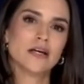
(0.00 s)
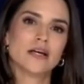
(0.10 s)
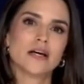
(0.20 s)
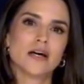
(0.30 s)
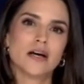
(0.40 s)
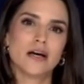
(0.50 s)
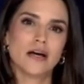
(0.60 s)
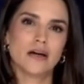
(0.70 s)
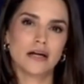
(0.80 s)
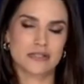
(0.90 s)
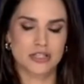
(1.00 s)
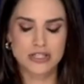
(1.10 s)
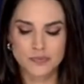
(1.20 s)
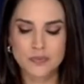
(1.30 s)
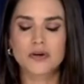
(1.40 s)
Actually,
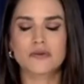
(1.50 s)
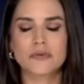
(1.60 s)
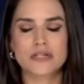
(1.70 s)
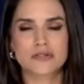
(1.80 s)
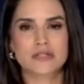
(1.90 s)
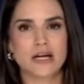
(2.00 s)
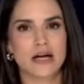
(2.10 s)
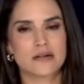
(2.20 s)
let's go to Rachel Scott,